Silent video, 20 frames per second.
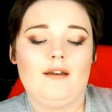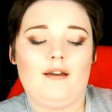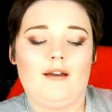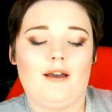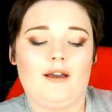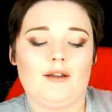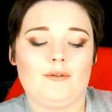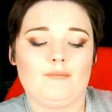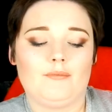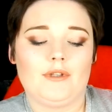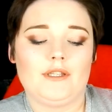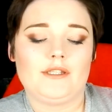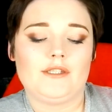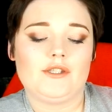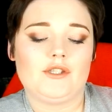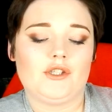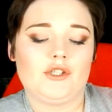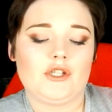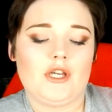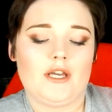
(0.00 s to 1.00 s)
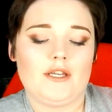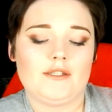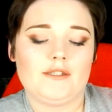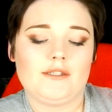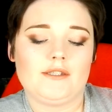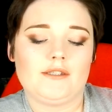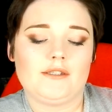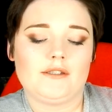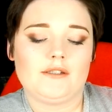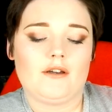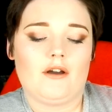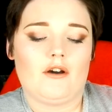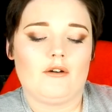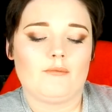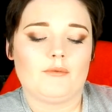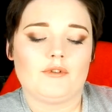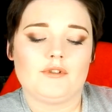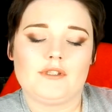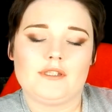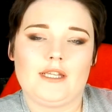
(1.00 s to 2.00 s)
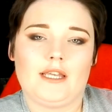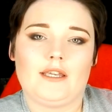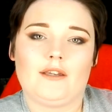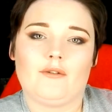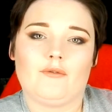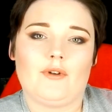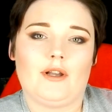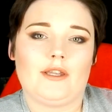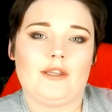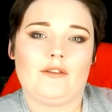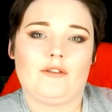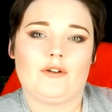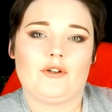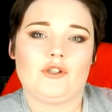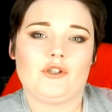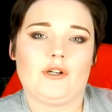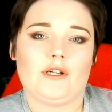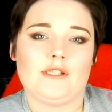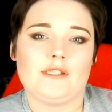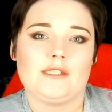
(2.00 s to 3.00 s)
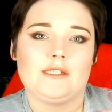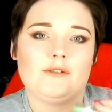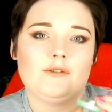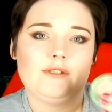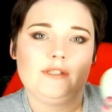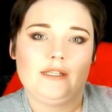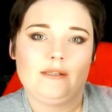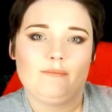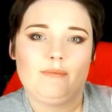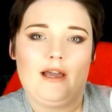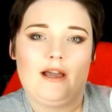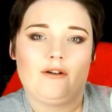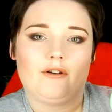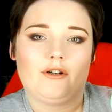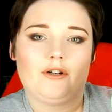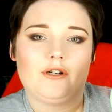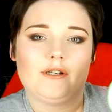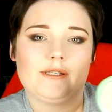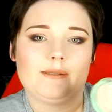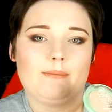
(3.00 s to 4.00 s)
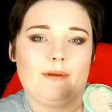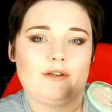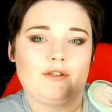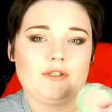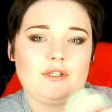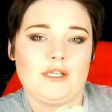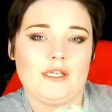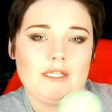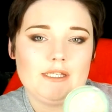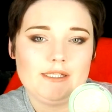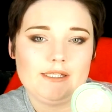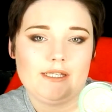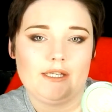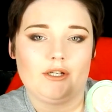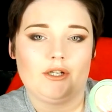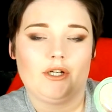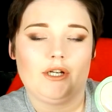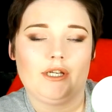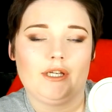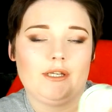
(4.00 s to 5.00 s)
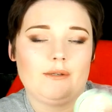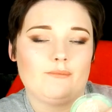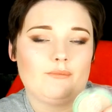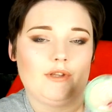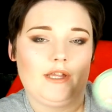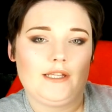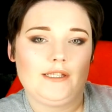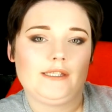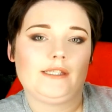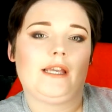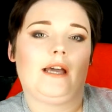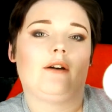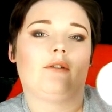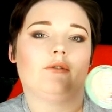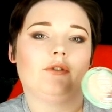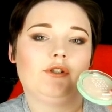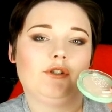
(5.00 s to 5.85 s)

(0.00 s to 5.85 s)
It's just almost like a regular translucent powder, especially considering it blends out